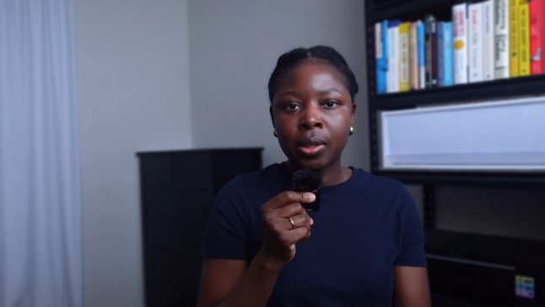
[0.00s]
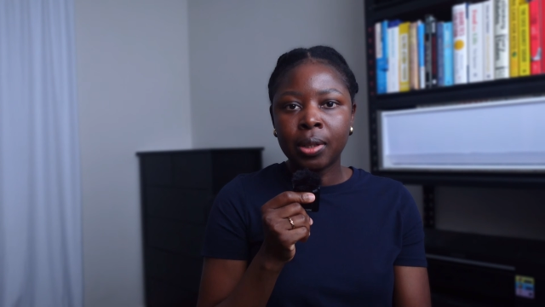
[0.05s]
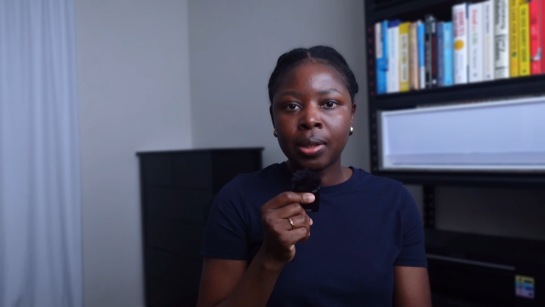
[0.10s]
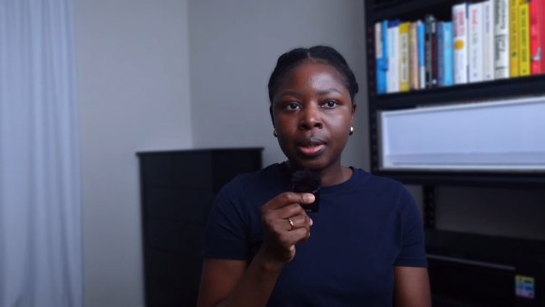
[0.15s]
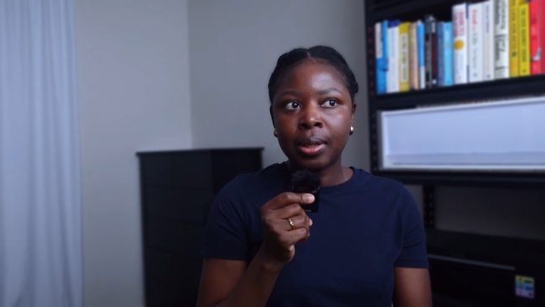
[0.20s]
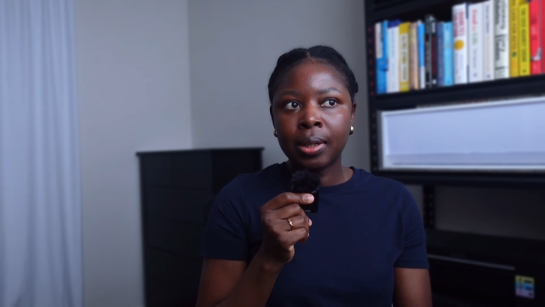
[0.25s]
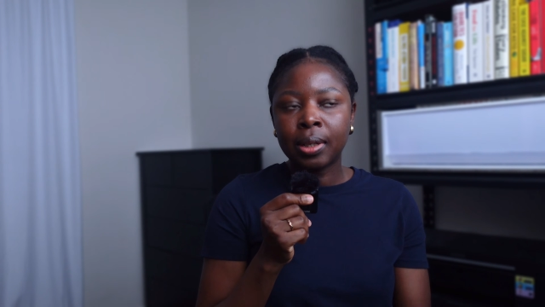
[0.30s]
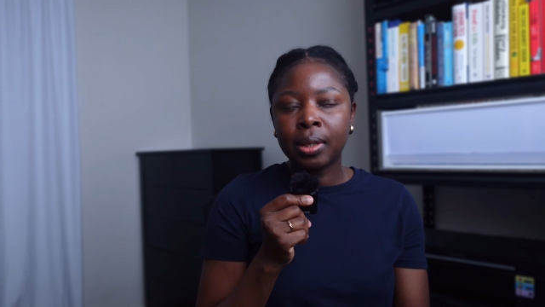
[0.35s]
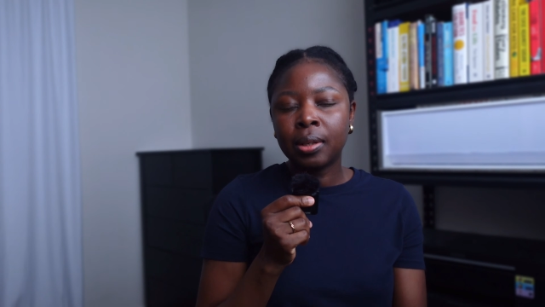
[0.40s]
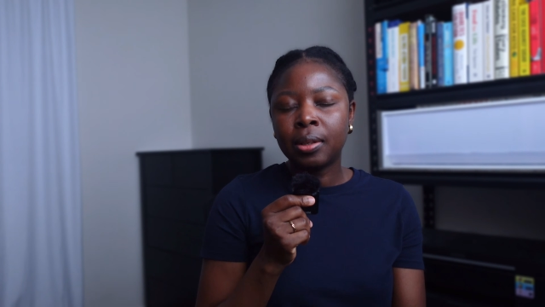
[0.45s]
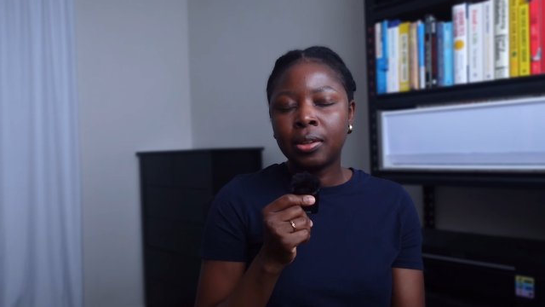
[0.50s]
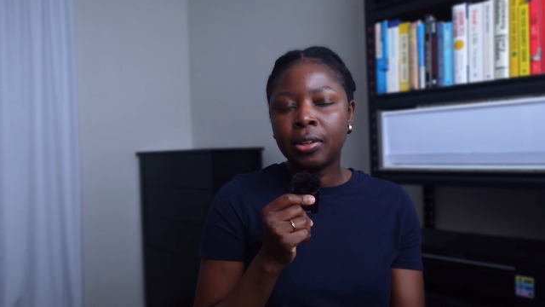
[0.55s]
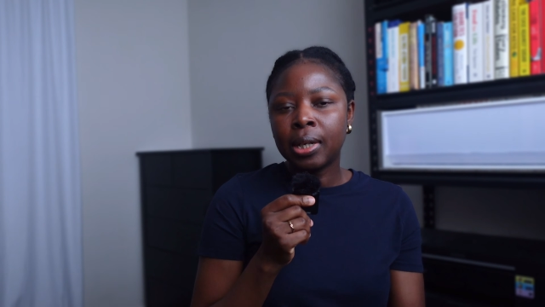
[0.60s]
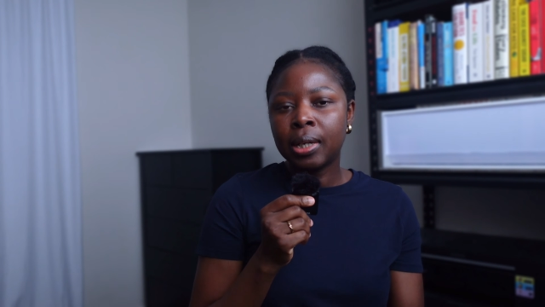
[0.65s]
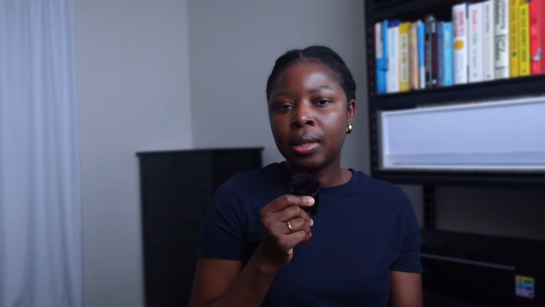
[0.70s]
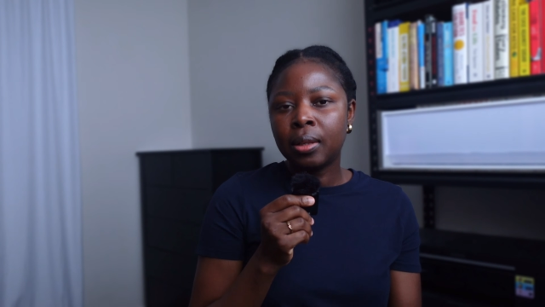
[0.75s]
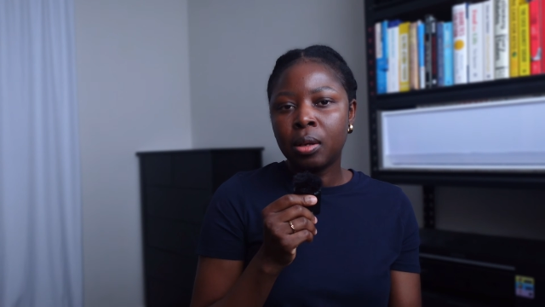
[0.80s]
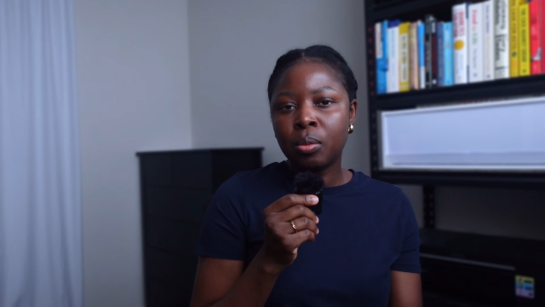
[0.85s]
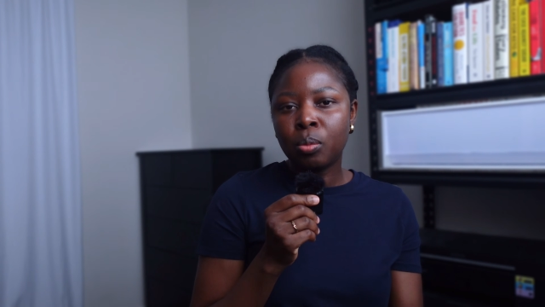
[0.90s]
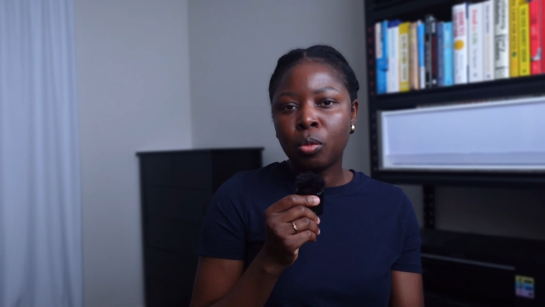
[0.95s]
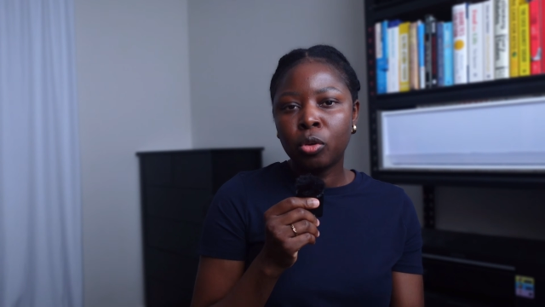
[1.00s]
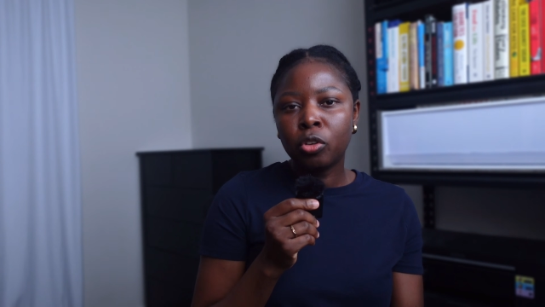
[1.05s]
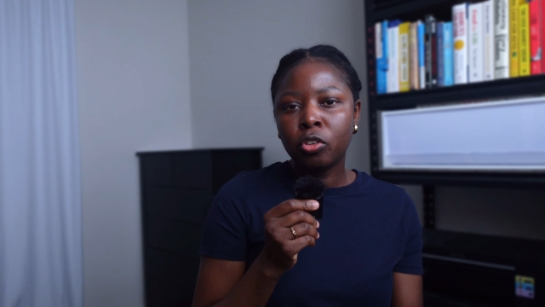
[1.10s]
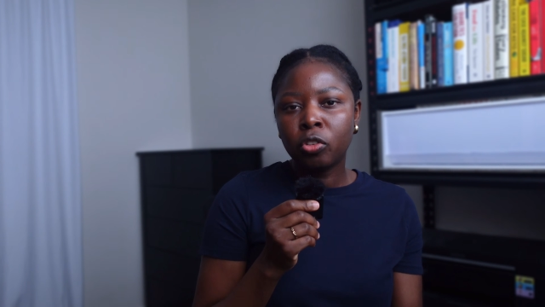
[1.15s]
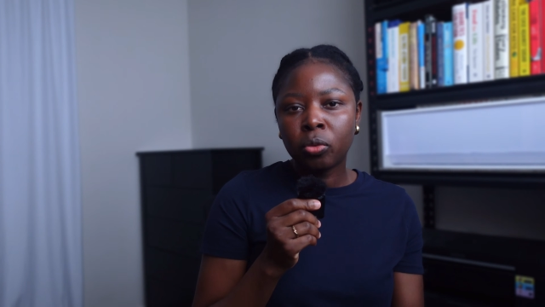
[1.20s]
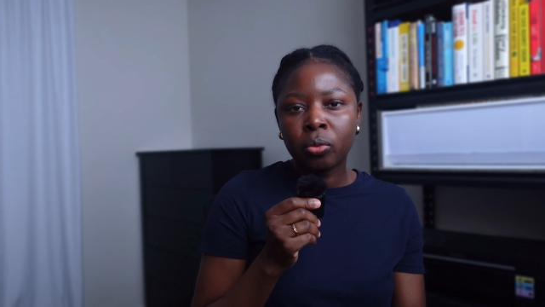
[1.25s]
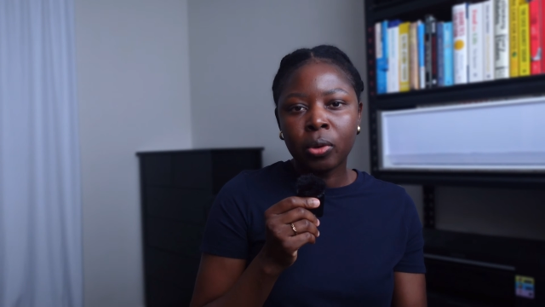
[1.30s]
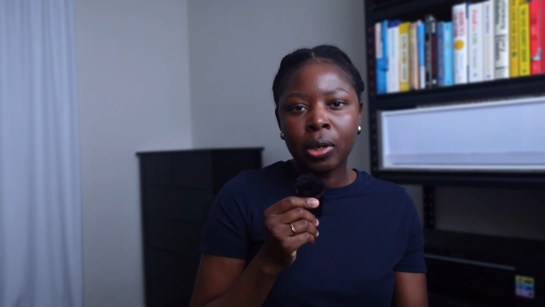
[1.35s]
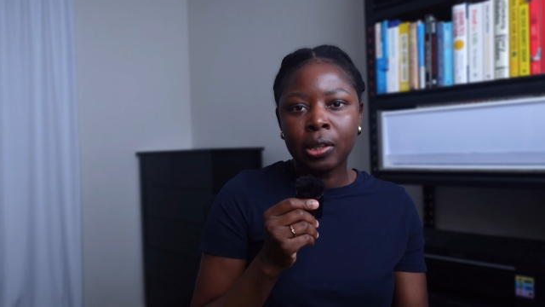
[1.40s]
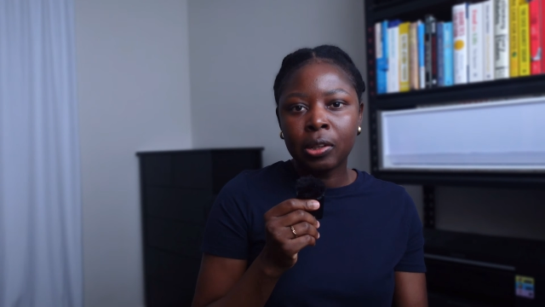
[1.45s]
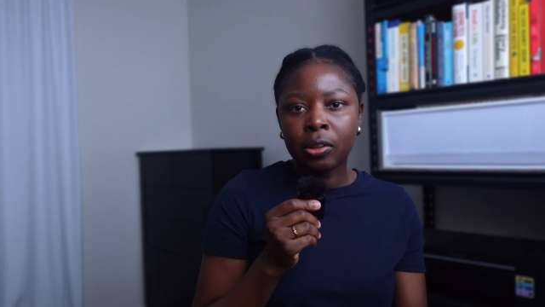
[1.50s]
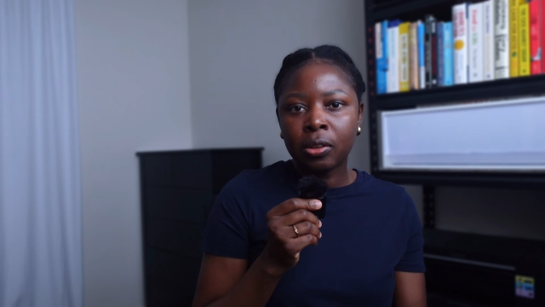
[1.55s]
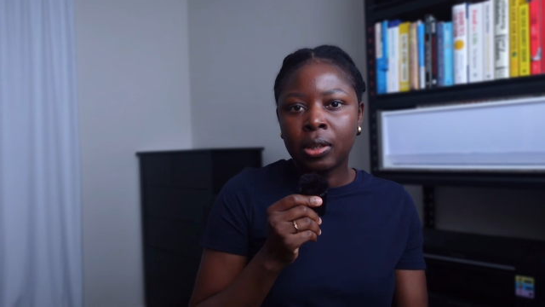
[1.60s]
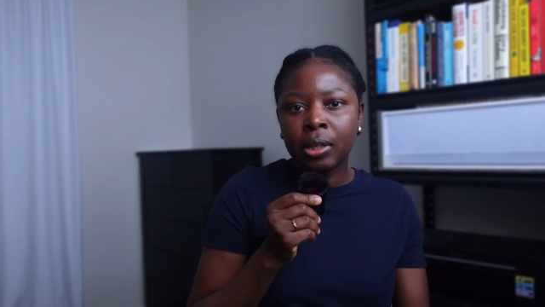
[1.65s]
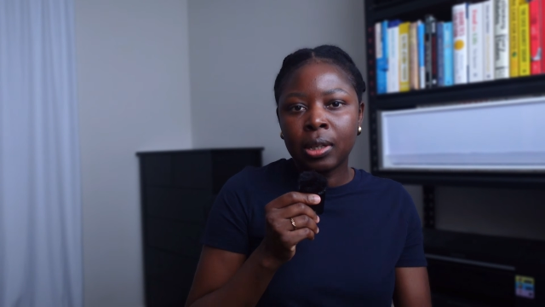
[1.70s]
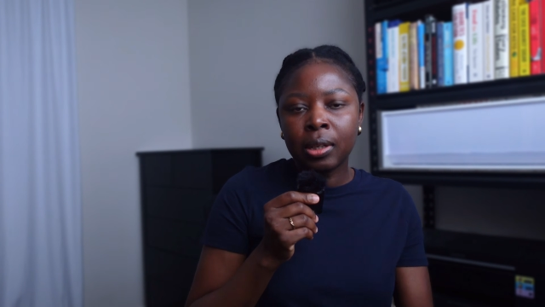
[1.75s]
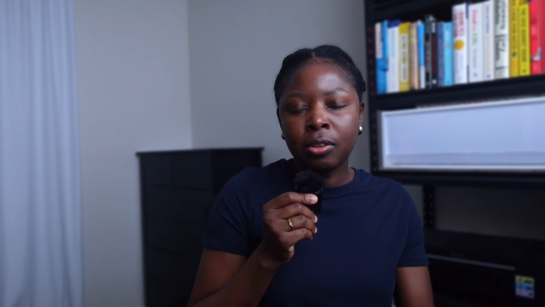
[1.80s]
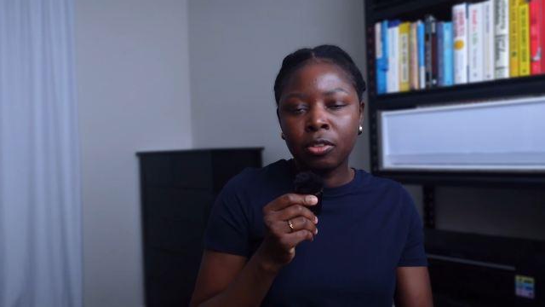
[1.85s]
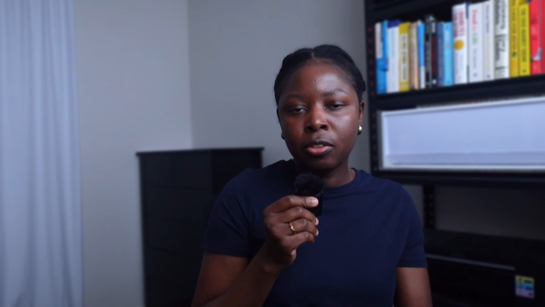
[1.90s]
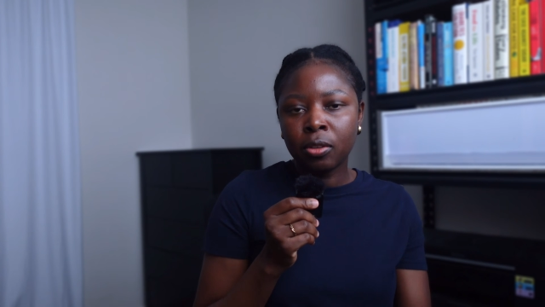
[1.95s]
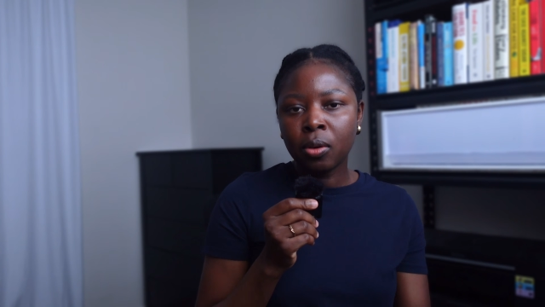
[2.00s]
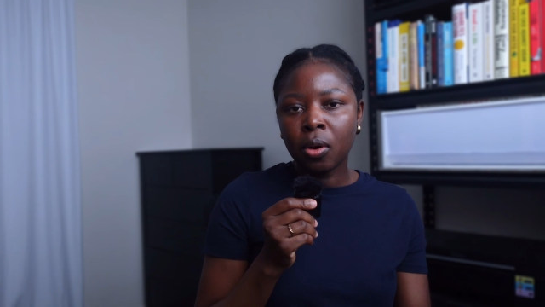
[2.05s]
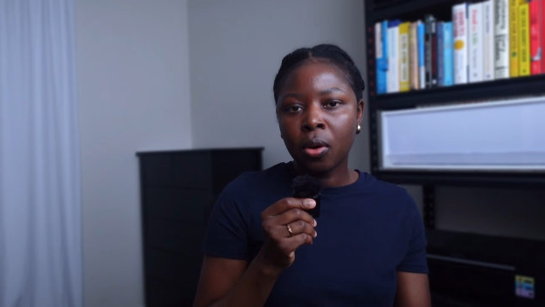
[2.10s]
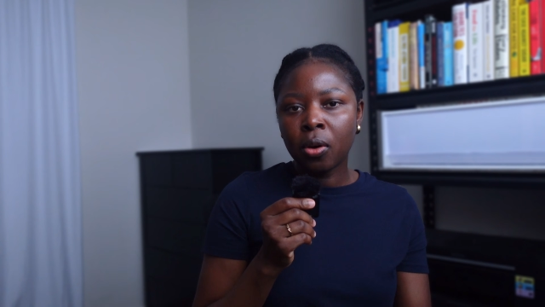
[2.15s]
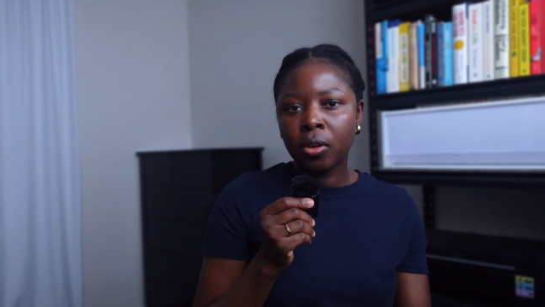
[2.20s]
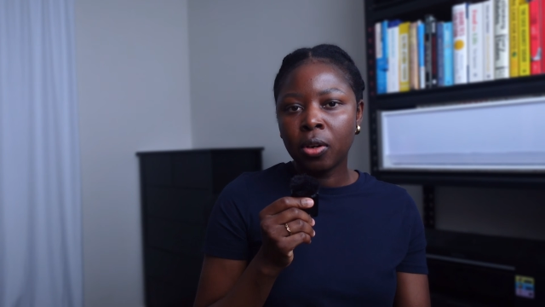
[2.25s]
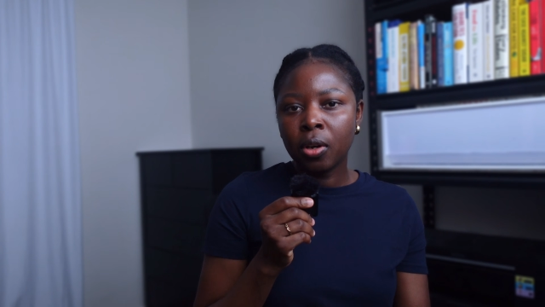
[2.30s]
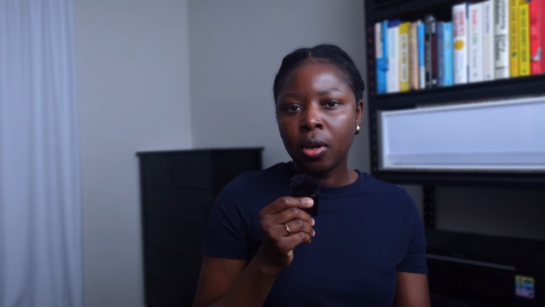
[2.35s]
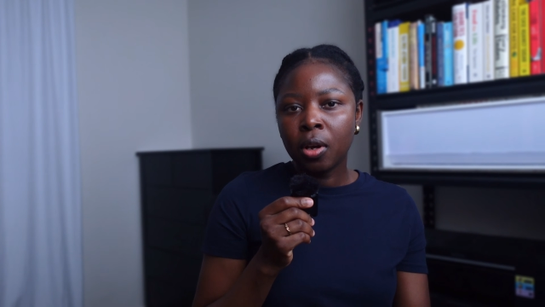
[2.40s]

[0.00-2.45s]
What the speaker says: like a daily moisturizer. It is not.